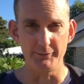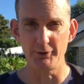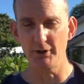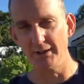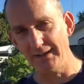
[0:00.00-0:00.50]
So
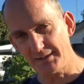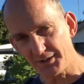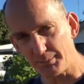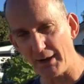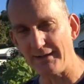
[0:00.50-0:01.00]
you're going to need to
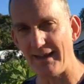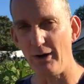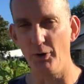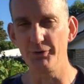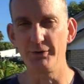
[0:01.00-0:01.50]
spread that
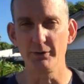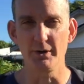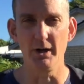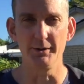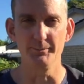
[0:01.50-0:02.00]
onto your
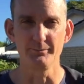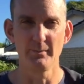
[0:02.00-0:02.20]
garden.